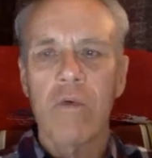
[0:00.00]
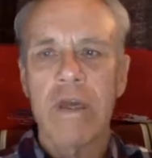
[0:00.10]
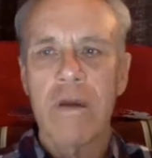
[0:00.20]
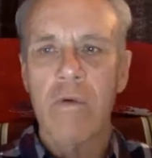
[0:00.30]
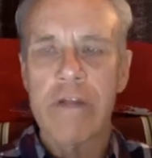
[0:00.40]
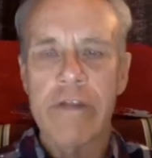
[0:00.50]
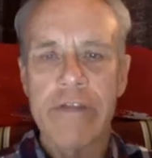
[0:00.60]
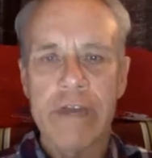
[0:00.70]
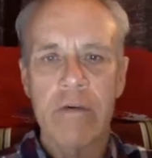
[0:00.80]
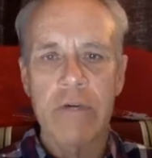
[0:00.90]
one of the
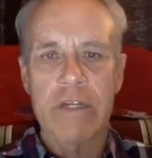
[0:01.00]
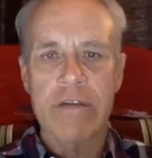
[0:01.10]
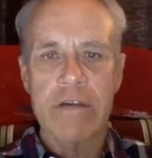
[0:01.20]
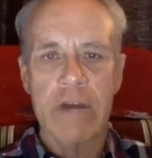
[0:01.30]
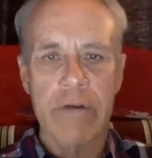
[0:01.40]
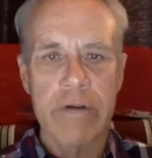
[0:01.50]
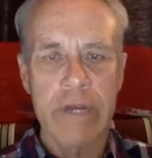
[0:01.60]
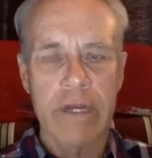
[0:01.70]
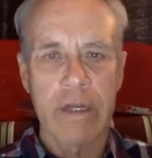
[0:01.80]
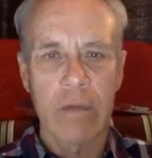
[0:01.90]
things that we discovered
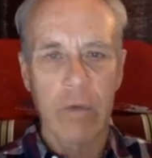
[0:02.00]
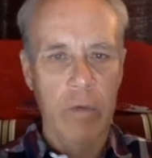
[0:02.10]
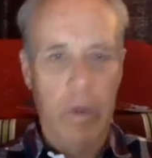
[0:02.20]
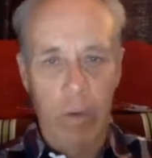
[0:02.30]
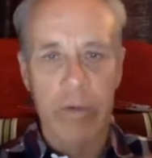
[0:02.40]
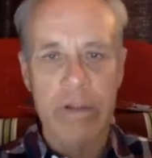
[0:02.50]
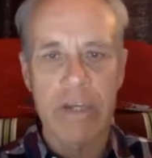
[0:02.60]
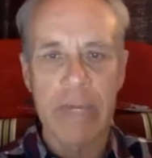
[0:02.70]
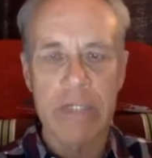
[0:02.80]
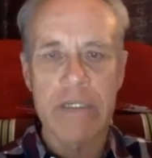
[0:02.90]
when we were working with the
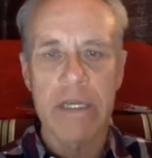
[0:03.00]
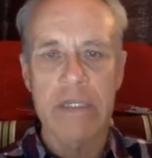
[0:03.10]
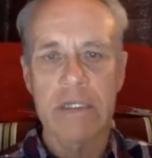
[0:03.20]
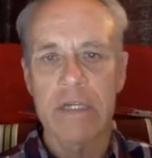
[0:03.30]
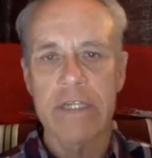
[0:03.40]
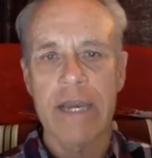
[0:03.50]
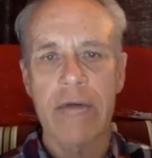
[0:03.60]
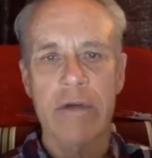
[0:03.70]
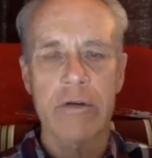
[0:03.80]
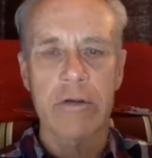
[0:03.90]
chemically sensitive is that
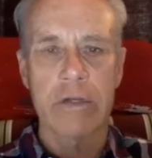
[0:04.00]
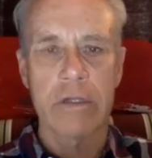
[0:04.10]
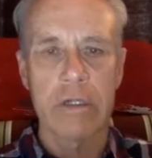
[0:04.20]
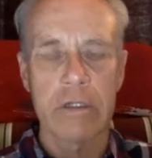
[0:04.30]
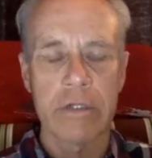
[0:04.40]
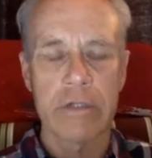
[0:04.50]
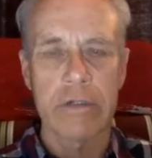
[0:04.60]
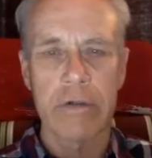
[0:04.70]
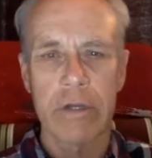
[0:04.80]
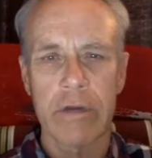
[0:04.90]
was alluding
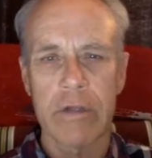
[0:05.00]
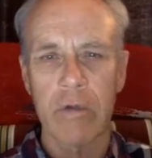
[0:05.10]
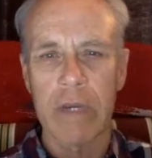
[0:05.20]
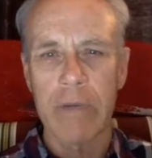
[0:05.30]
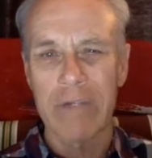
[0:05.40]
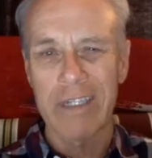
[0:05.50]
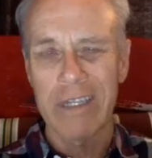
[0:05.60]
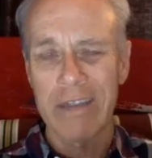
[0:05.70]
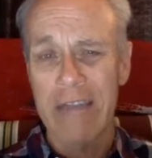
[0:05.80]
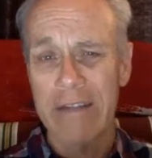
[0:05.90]
to earlier, is we were able to
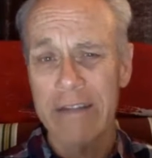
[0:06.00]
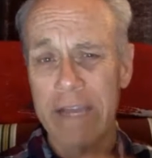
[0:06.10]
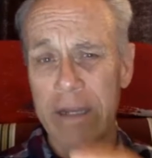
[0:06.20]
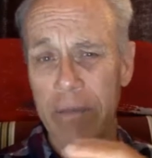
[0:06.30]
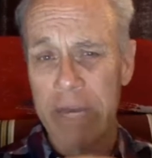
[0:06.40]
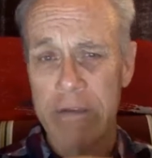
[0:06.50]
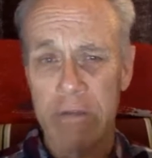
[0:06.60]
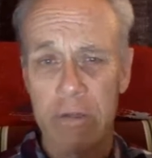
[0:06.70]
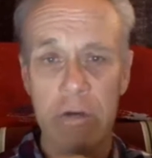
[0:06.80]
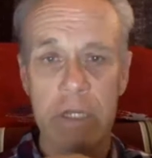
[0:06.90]
get that database
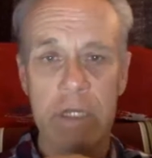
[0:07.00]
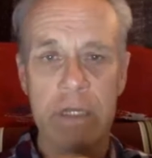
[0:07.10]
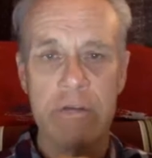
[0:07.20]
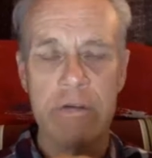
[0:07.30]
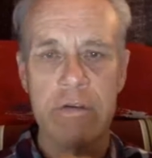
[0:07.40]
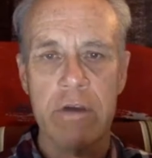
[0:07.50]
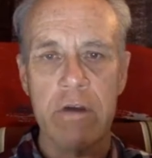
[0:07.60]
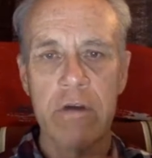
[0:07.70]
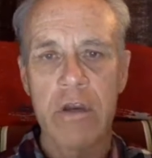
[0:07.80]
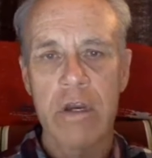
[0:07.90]
of ingredients. And
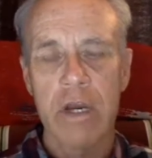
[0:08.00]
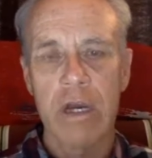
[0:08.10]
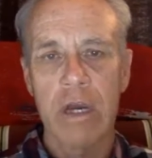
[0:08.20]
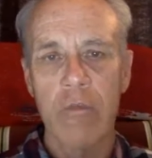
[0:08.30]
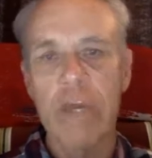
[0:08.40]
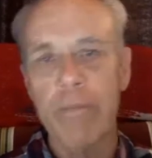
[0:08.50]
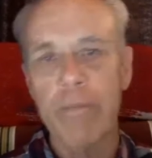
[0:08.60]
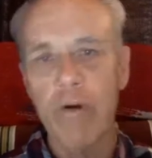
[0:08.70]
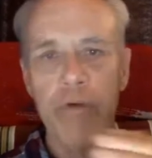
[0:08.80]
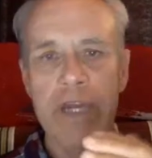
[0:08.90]
so we
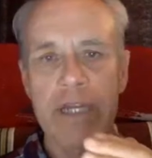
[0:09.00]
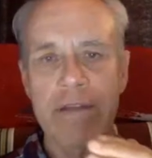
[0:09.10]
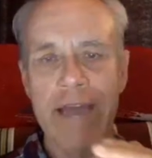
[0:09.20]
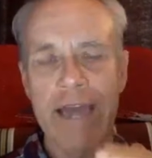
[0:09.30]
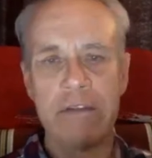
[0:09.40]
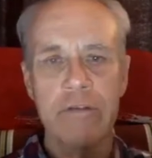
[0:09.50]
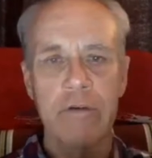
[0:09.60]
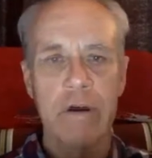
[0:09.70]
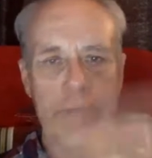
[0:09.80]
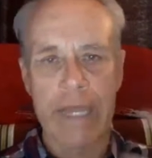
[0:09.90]
appropriated that into
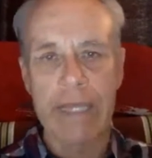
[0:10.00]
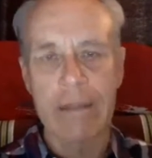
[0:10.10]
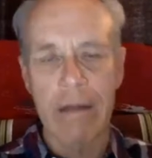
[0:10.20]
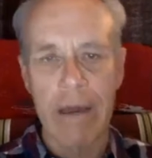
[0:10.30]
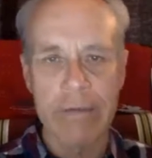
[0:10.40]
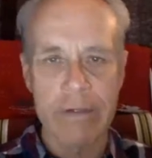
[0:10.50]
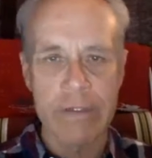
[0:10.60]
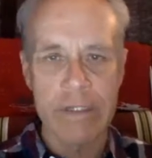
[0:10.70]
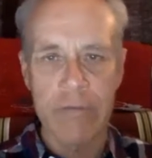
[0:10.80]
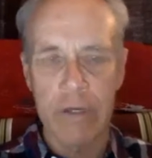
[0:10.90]
our paint line, the
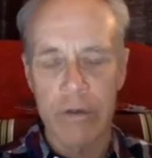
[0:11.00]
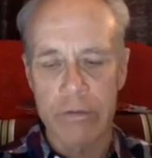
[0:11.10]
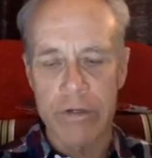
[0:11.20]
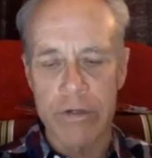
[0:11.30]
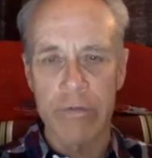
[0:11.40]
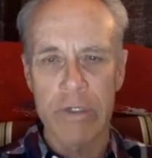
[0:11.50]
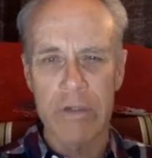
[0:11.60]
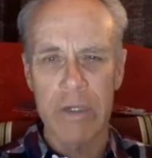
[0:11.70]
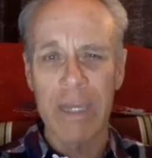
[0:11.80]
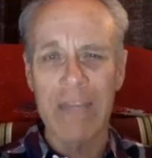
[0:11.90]
Safecoat Zero
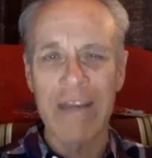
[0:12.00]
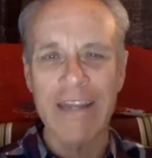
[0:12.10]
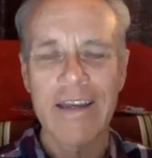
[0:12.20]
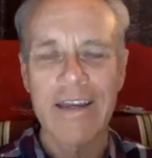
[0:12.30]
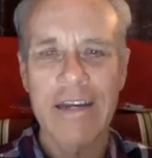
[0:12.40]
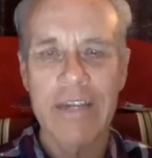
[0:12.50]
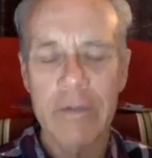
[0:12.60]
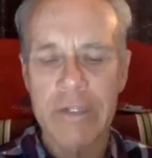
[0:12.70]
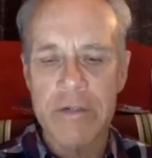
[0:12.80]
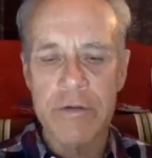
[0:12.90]
VOC paint line. I think
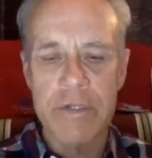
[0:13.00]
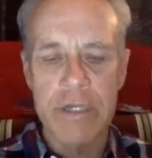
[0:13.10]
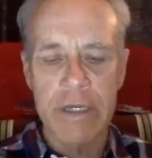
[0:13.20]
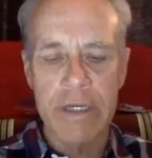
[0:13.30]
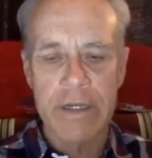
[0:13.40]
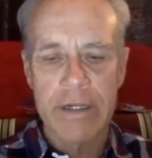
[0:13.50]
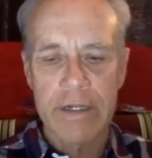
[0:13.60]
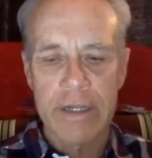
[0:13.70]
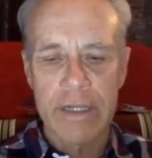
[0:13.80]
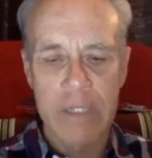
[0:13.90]
what's interesting,
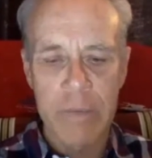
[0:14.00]
and it's been